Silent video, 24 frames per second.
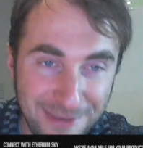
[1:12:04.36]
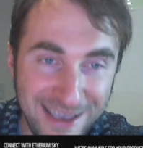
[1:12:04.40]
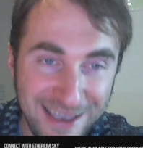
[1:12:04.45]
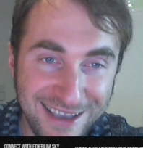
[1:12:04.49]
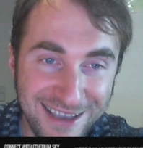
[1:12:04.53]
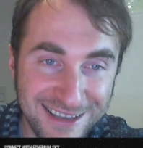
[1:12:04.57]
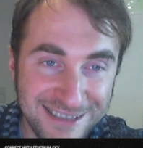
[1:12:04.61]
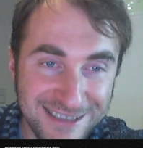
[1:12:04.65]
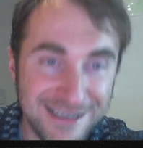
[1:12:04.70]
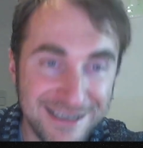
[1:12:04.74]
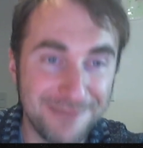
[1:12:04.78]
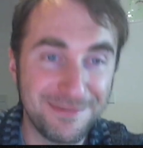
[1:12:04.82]
a
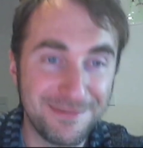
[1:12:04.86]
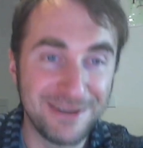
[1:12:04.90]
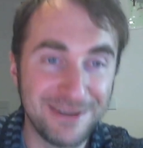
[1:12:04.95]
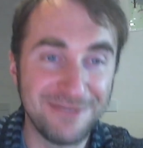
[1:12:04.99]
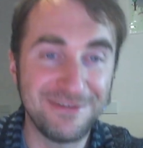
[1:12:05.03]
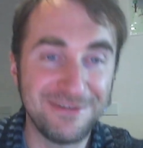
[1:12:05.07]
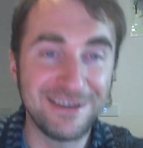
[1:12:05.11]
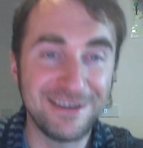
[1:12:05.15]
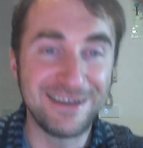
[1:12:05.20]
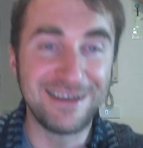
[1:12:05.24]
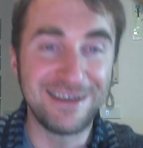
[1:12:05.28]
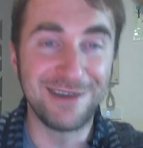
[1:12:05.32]
separate
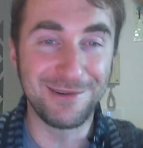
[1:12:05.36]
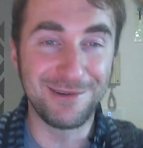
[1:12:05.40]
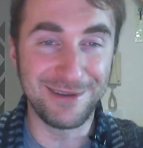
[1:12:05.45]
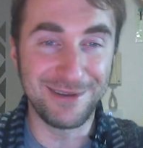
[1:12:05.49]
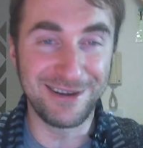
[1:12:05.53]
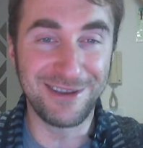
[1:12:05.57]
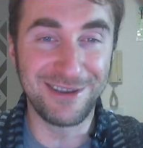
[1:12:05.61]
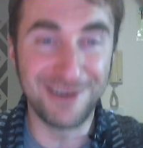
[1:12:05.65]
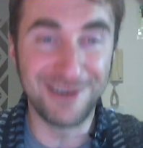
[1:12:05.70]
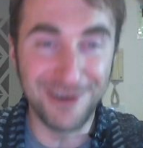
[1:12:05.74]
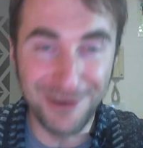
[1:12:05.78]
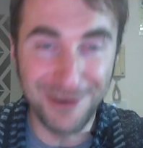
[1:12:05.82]
video and
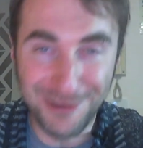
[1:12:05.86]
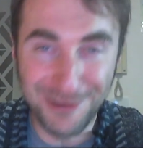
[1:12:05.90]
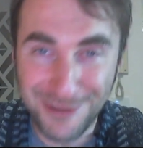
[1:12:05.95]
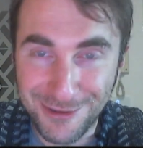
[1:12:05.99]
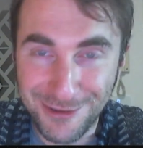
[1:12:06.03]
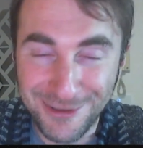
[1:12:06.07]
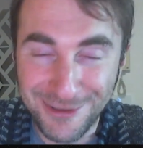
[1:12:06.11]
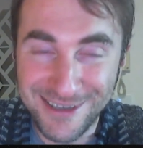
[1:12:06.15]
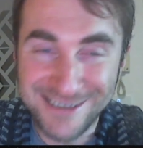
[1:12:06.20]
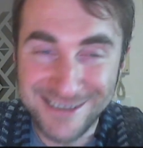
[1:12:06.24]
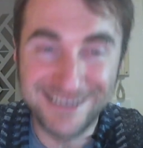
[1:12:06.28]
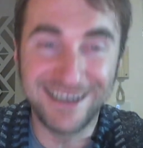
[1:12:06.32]
go through
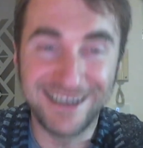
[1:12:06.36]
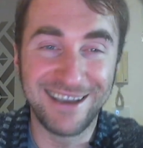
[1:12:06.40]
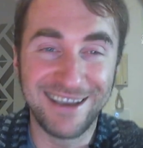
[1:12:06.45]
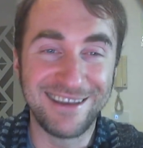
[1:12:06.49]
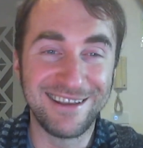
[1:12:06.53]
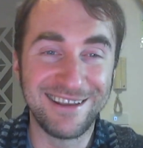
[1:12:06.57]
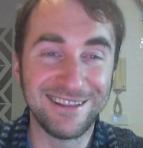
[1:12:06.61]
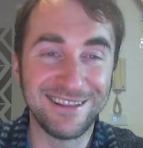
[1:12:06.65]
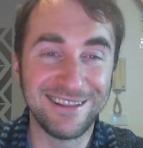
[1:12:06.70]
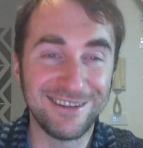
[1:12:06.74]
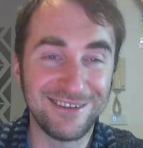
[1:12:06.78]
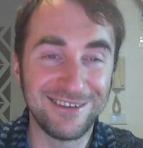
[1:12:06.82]
this tiny
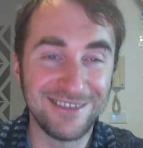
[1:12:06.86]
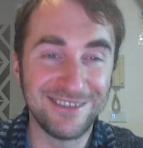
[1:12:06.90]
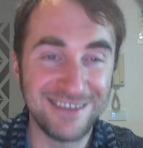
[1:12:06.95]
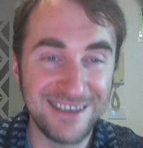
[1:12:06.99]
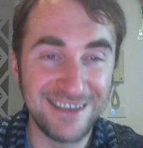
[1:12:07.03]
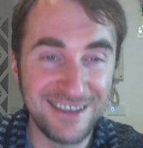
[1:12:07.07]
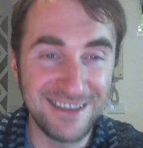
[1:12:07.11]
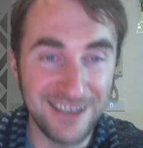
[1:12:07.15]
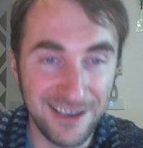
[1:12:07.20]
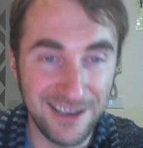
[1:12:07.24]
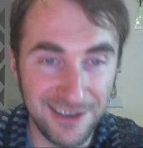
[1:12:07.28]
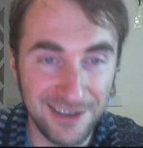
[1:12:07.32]
little
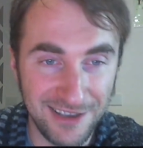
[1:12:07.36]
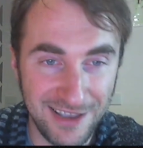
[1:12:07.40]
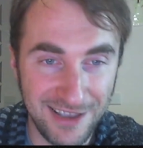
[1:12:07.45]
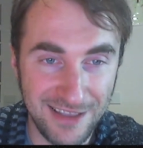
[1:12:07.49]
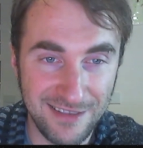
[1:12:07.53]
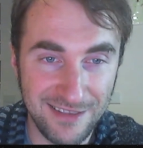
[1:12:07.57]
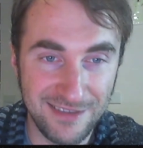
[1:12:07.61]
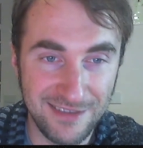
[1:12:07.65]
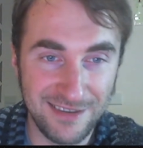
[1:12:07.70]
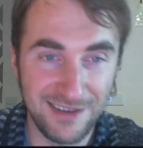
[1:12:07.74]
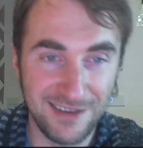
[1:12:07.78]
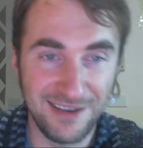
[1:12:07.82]
detail and
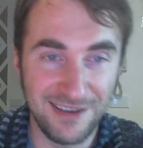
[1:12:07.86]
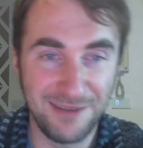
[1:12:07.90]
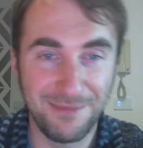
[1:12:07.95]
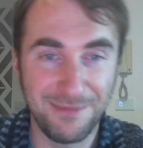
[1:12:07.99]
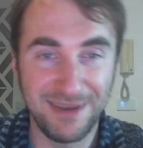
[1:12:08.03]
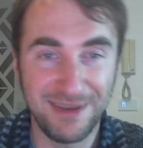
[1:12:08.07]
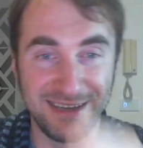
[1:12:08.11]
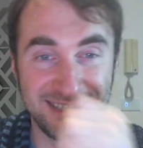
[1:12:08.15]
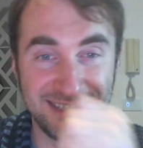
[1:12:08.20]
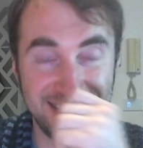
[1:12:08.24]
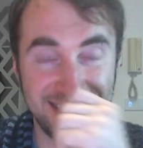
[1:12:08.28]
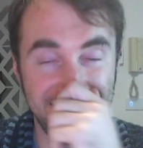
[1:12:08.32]

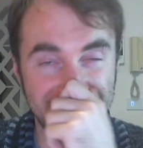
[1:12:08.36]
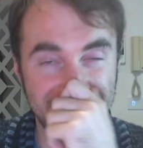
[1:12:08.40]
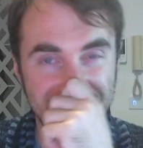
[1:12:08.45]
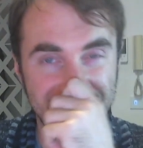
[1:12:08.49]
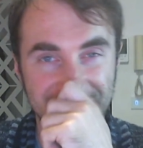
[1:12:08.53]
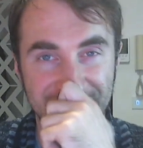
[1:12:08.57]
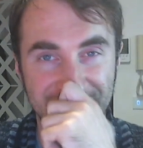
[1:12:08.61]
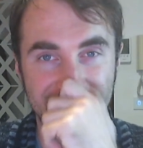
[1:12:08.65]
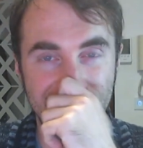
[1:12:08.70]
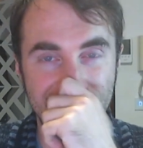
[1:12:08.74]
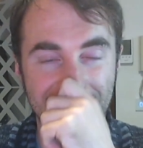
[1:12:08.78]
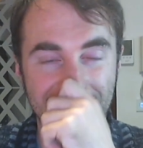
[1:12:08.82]
section it
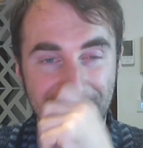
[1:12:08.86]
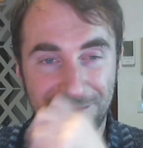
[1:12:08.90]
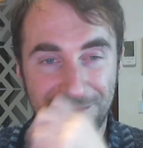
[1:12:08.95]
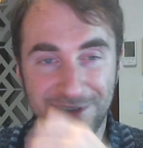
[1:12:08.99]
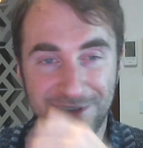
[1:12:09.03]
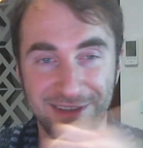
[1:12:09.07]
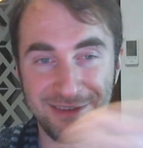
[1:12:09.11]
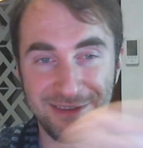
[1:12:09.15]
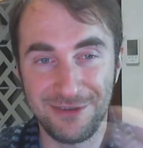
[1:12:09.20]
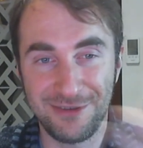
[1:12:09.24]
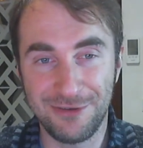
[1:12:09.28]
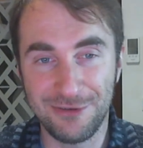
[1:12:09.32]
out
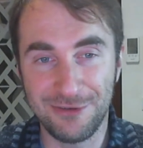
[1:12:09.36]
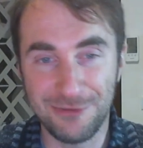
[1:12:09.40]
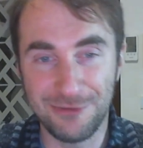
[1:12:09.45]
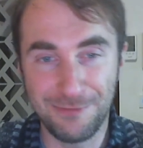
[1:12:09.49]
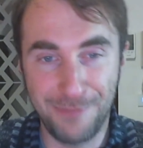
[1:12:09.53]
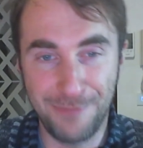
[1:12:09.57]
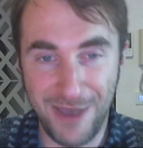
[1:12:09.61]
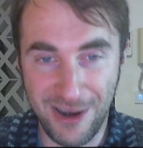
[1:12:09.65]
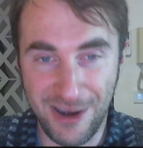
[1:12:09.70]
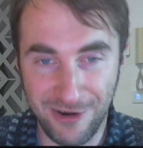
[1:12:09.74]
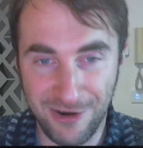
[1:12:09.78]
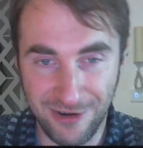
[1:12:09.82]
into
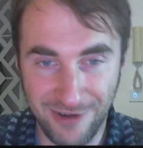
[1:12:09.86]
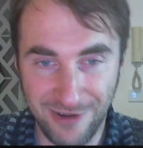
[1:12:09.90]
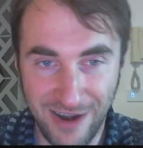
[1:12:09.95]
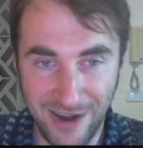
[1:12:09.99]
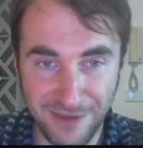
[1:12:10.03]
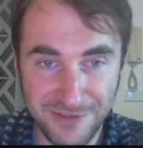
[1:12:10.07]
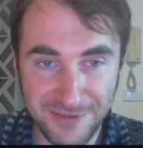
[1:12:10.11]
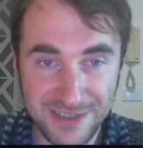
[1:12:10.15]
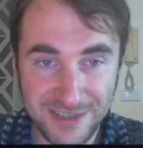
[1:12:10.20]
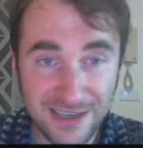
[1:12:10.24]
paragraphs.